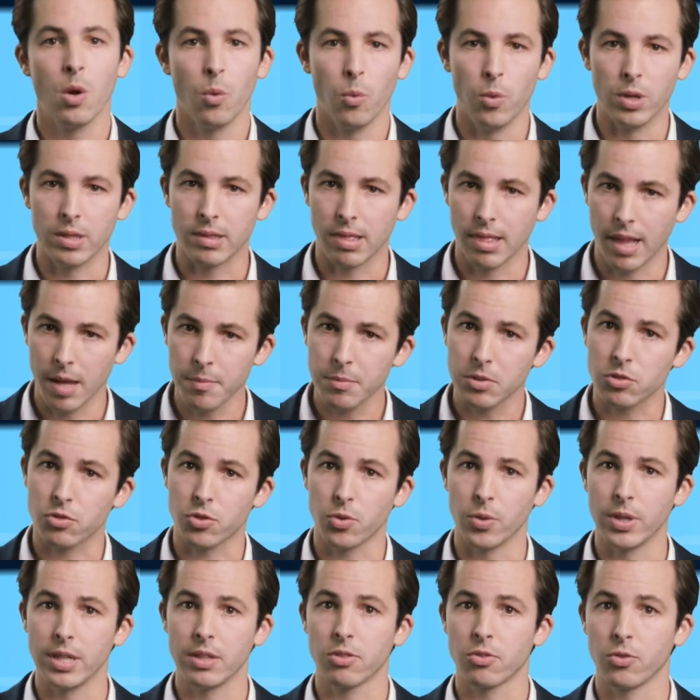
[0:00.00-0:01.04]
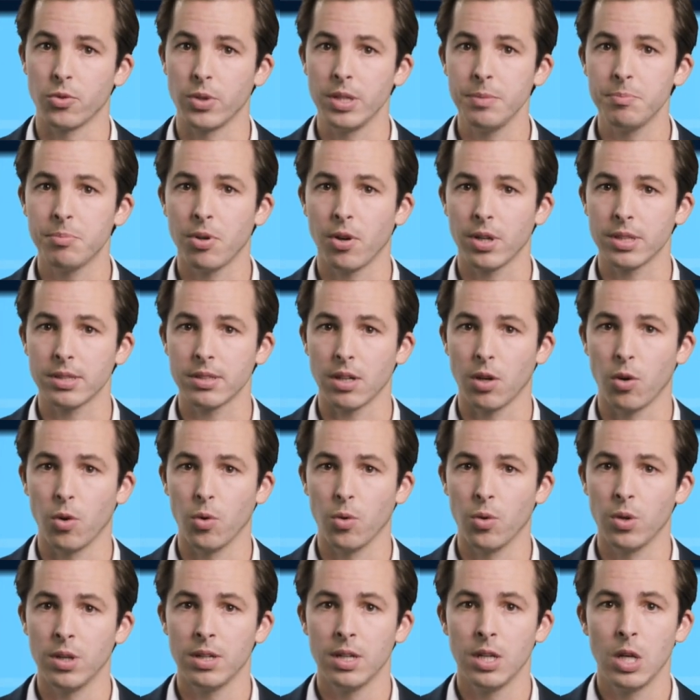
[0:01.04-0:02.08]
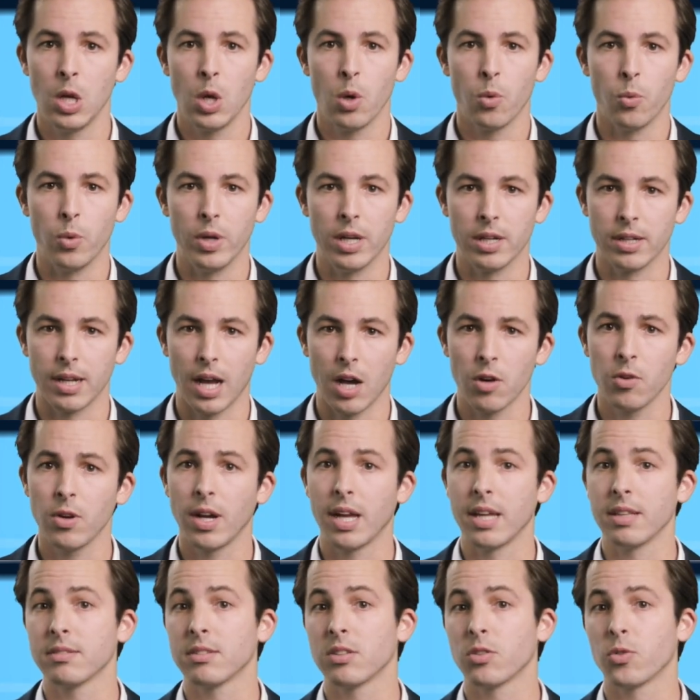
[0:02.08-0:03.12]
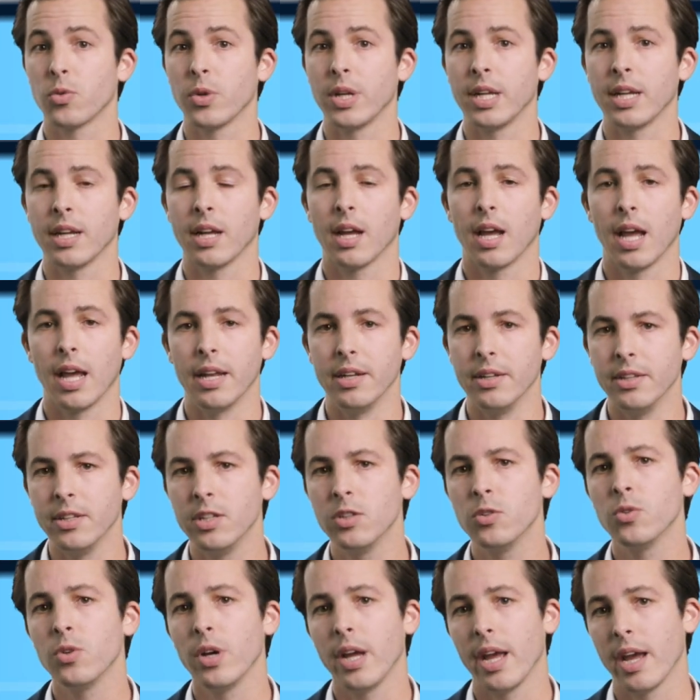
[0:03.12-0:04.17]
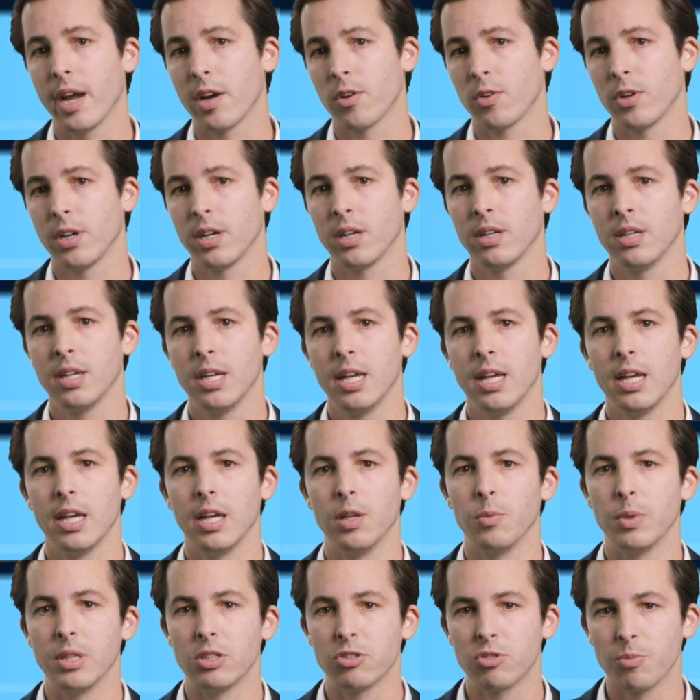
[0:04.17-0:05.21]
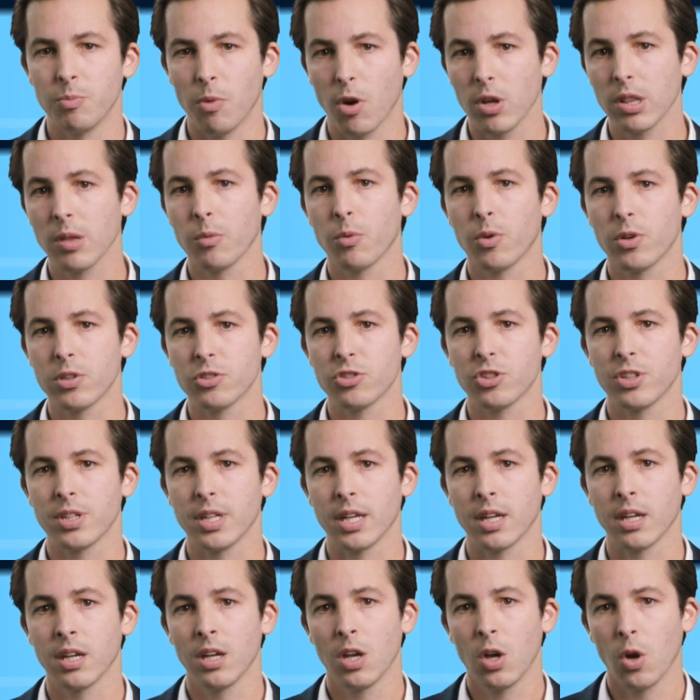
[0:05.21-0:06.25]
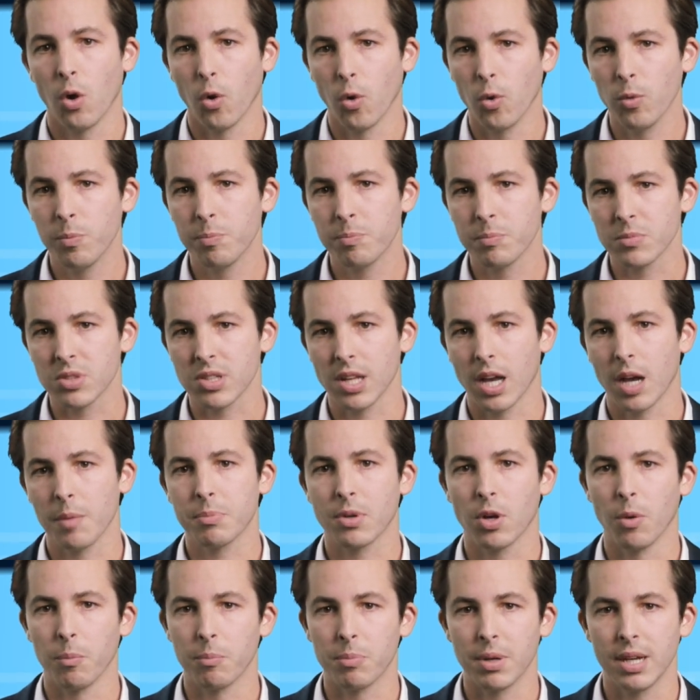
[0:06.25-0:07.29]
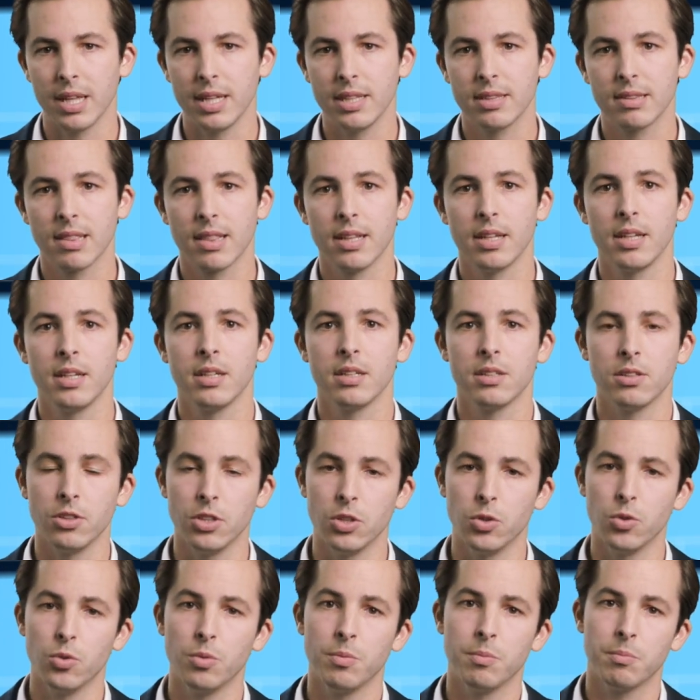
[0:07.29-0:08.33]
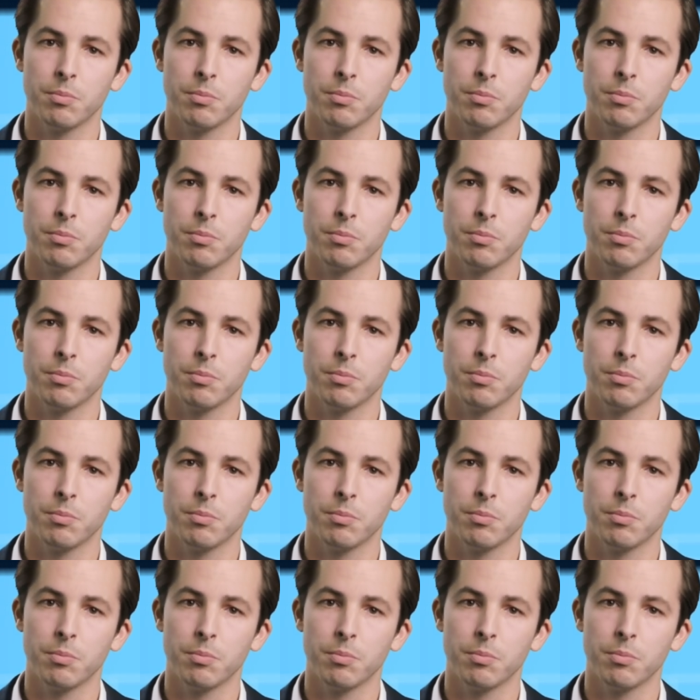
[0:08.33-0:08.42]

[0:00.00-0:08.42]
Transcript: With LemonTree 3.0, we are now entering a new era in which model versioning opens up completely new